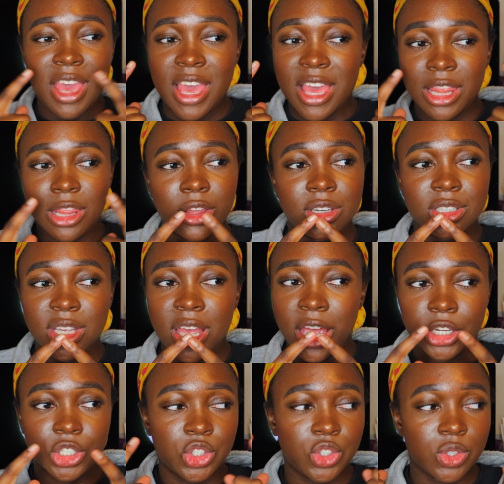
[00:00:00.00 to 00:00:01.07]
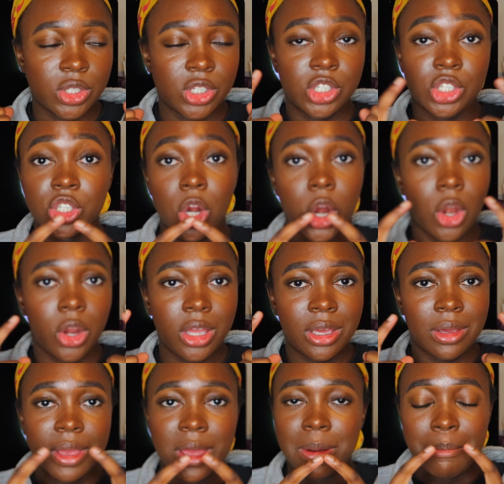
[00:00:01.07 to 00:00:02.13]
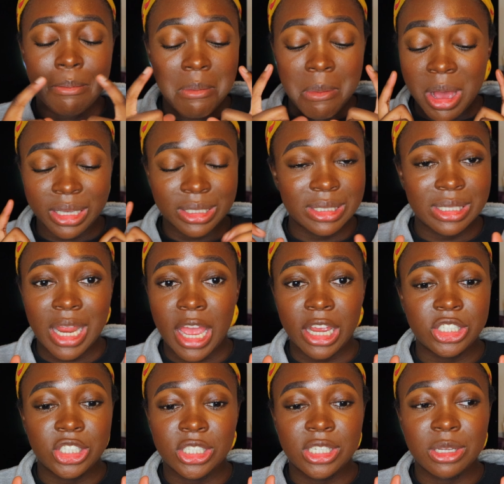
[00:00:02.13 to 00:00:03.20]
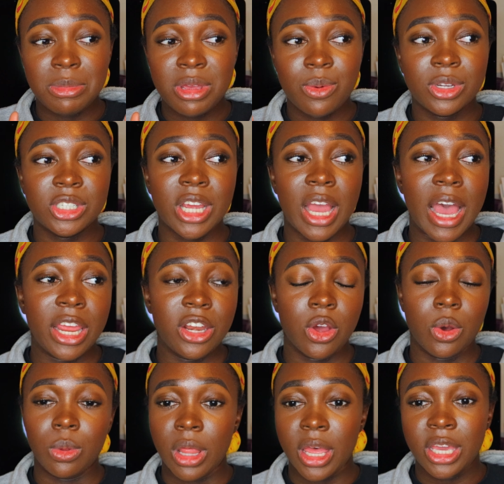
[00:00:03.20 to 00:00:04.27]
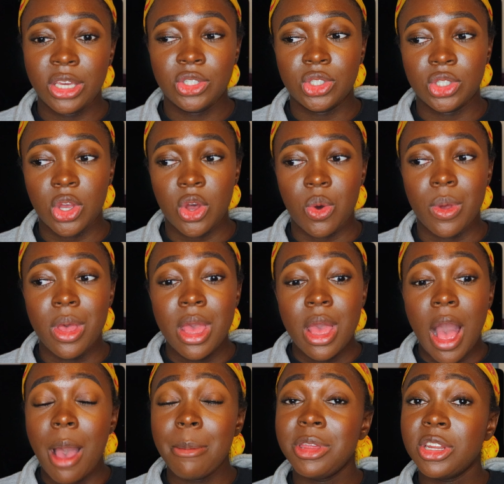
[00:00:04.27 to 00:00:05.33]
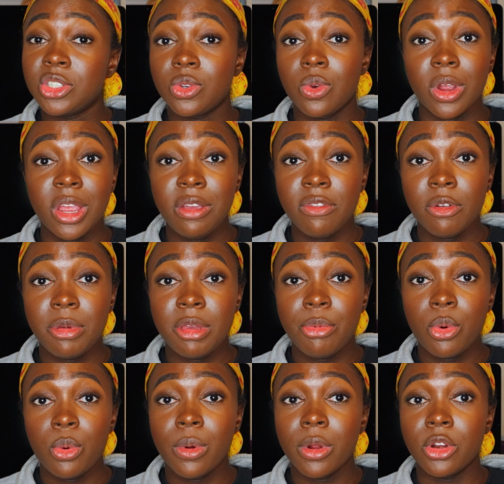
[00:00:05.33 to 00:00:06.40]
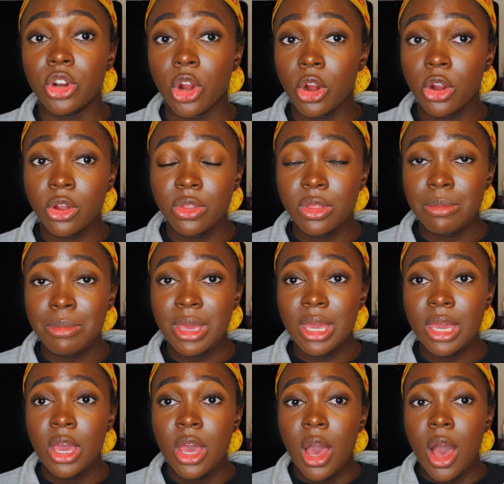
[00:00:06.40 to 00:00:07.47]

it looks extra dark and mustachy to me, which I don't like. So, I mean, it's great for people who are darker than me,